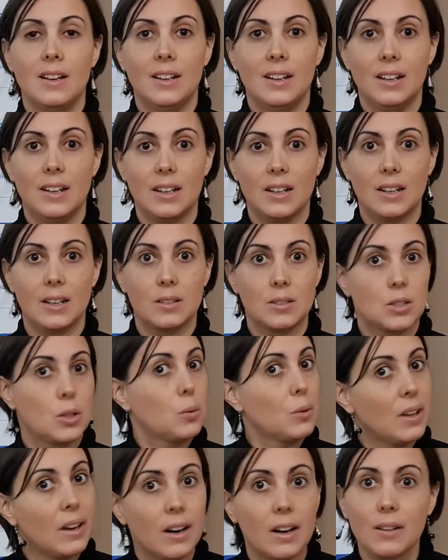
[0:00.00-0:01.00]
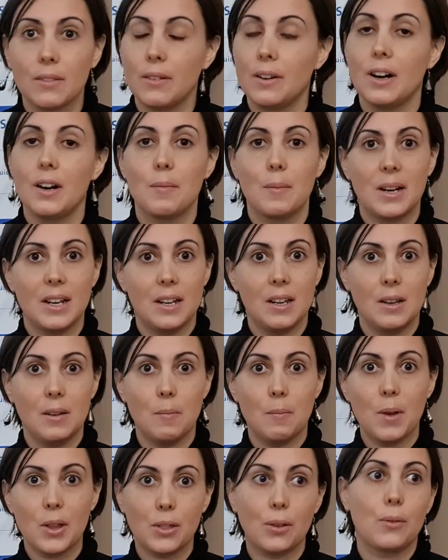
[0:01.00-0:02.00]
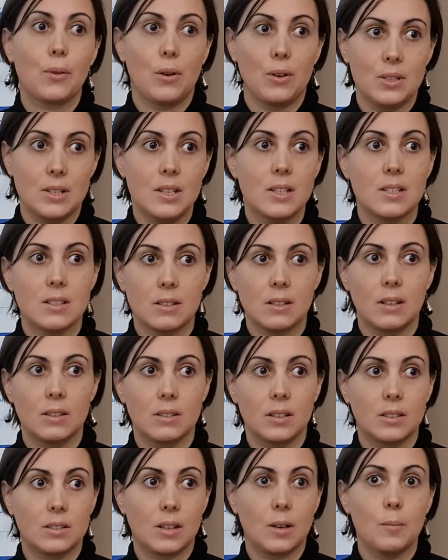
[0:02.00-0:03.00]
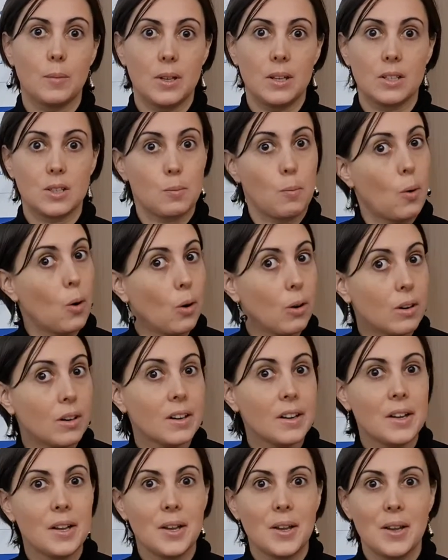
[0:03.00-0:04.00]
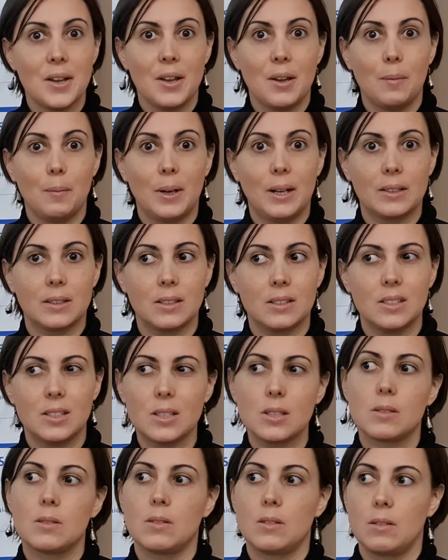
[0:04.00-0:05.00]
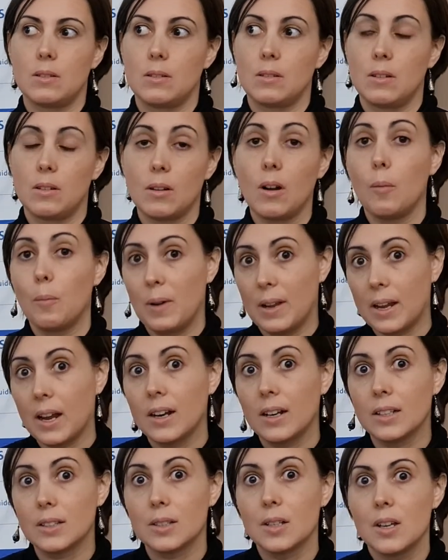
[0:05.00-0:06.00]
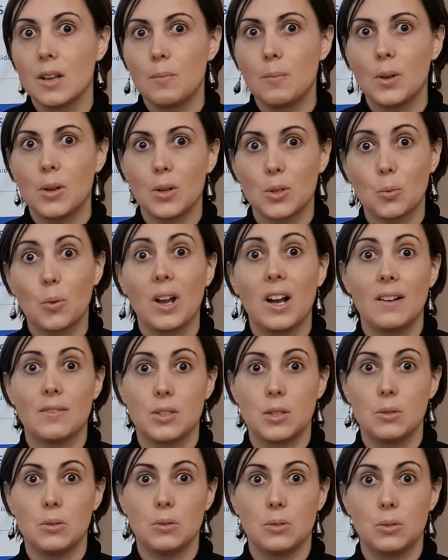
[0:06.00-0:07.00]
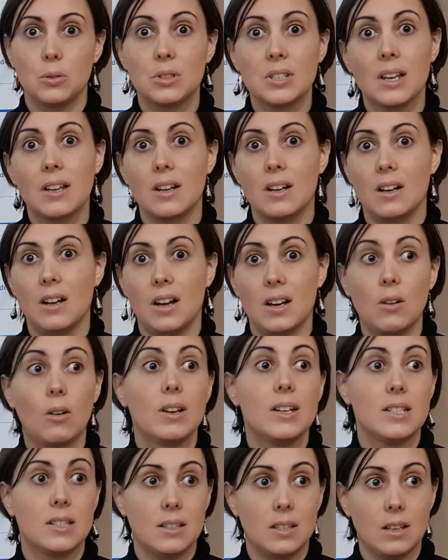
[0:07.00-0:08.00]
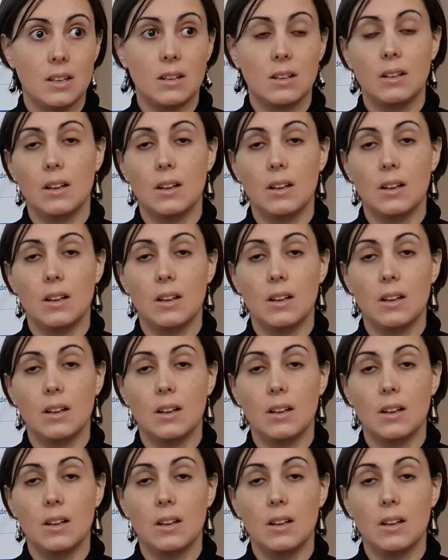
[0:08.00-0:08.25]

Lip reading: And so there are many methodologies that can be explored, but it's complicated because we have to take an holistic